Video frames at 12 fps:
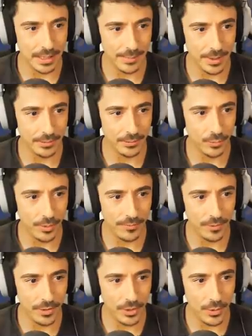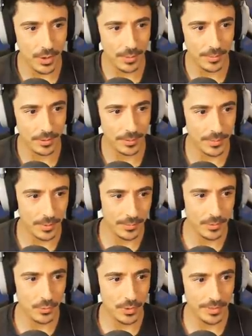Come on, whiffle you up. I'm going to pop
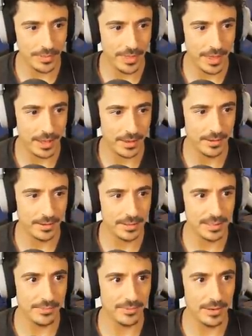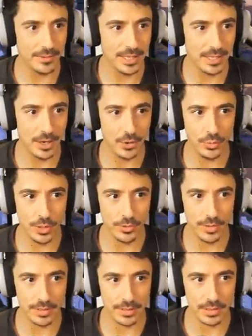you one there. Is that floating? Oh, no,
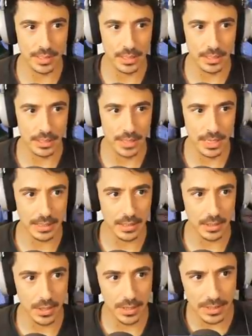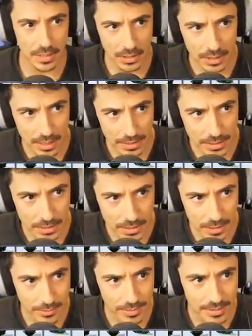that's connected. No, is it connected?
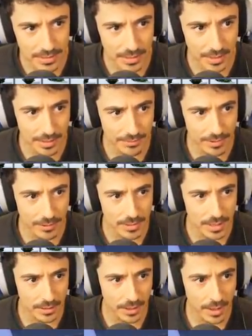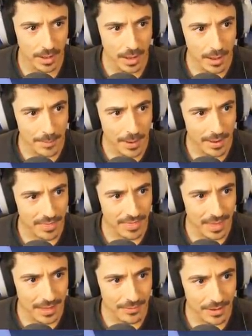No, it's slightly floating. But I
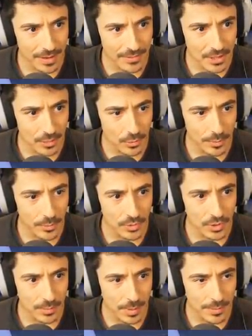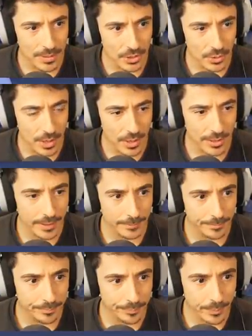think if I lift it up one more, it's going to be a bit too high.
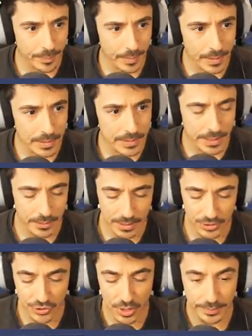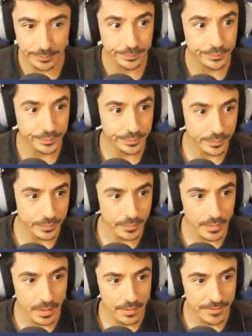So let's try.
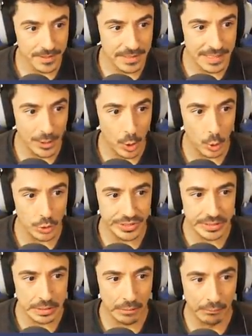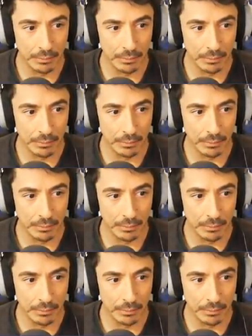For seals.